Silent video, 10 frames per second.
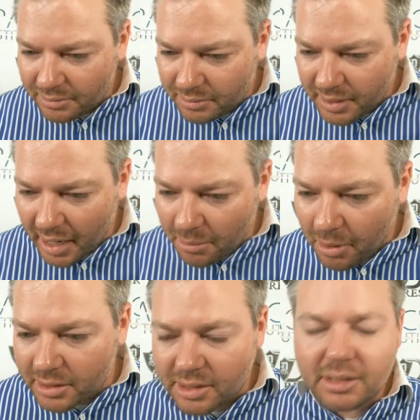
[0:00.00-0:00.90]

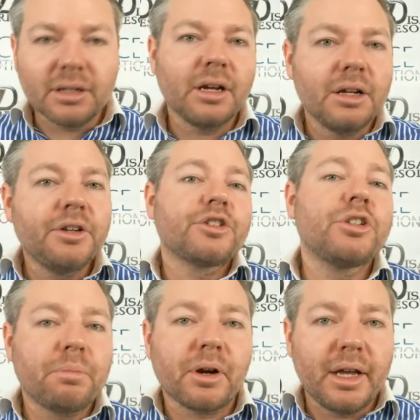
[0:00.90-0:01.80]
Tenebrous, you're
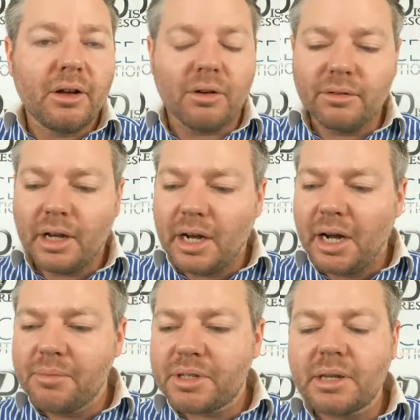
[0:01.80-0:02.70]
super ill.
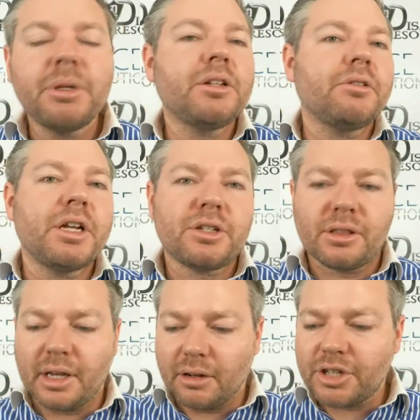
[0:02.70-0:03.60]
Send me a donation
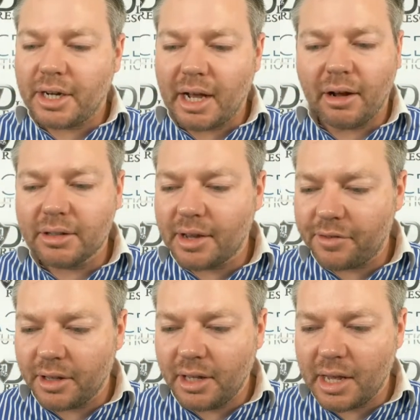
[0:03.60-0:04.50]
thing. I'll check it out. I'll
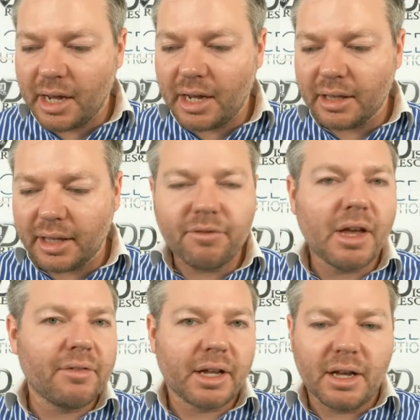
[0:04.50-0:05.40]
definitely, if you
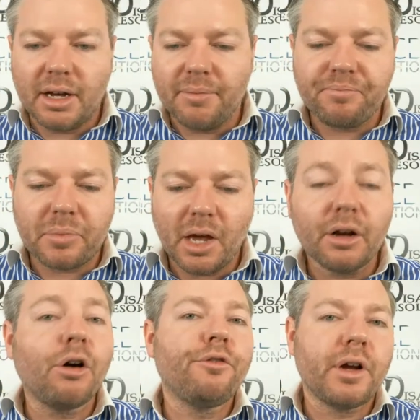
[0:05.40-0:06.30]
have a
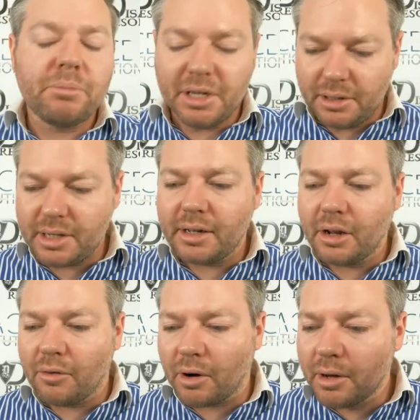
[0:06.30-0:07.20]
GoFundMe, send it
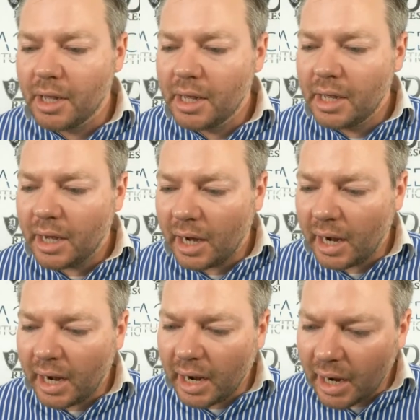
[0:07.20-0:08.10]
over.
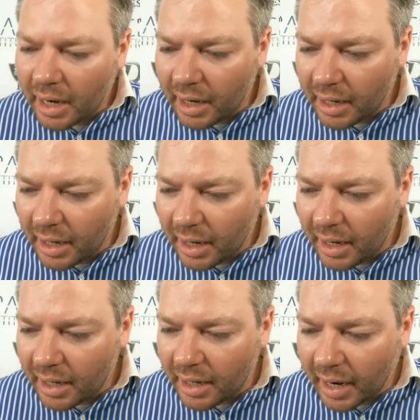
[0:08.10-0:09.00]

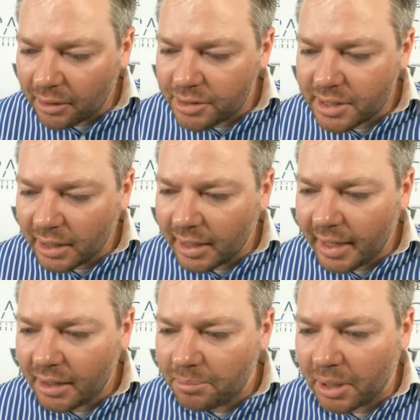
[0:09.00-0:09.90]
I don't see a
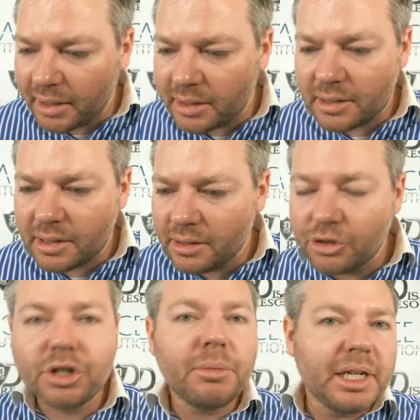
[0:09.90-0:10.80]
link, but
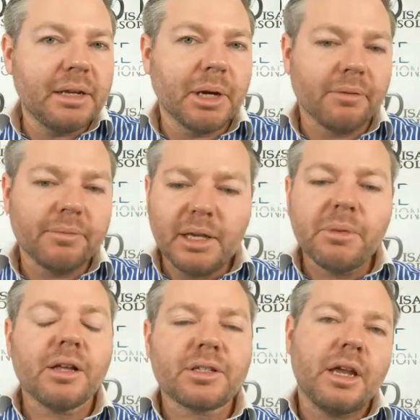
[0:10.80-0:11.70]
shoot me an email.
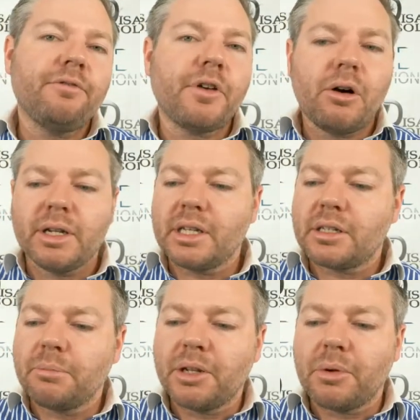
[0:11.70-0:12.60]
Email is
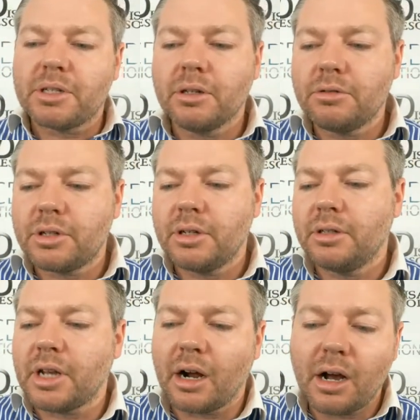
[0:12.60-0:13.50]

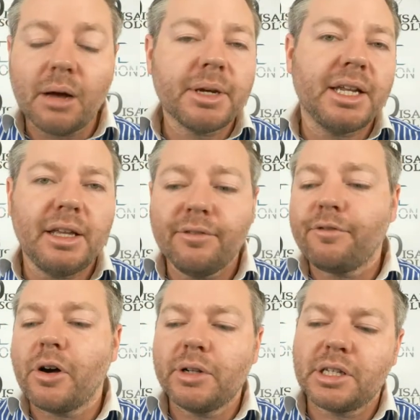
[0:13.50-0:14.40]
info@disabilityresolution.com. Again,
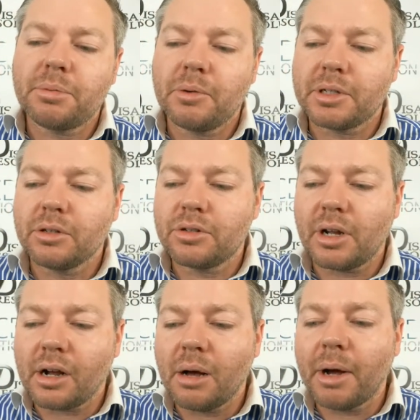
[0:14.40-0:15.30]

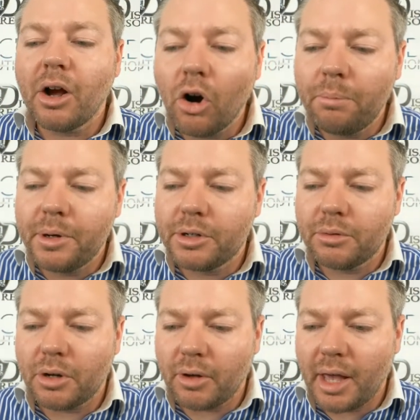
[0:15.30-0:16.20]
info@disabilityresolution.com. I hope you're
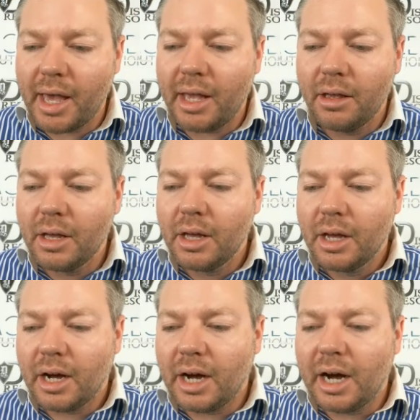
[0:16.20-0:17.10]
doing okay.
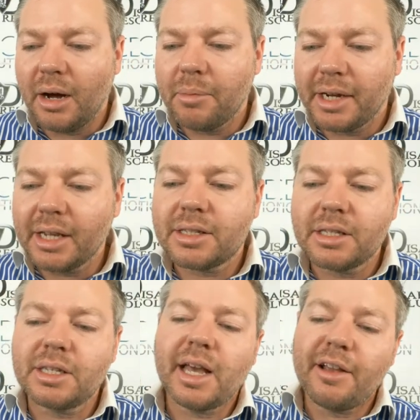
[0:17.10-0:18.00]
Again,
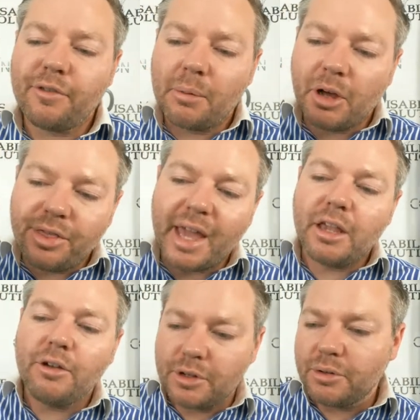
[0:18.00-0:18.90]
Cincinnati Fireball, thank
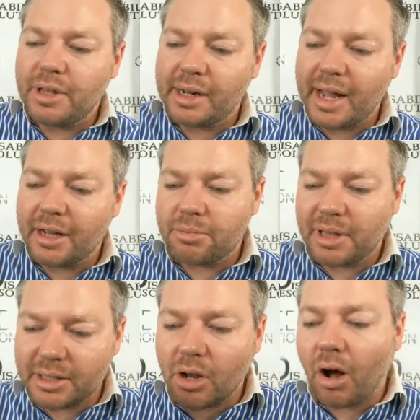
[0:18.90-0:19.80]
you for doing that announcement.
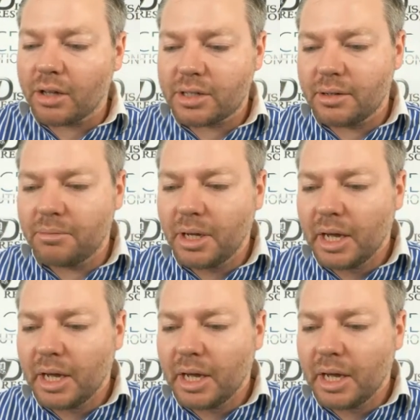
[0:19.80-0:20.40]
That's awesome.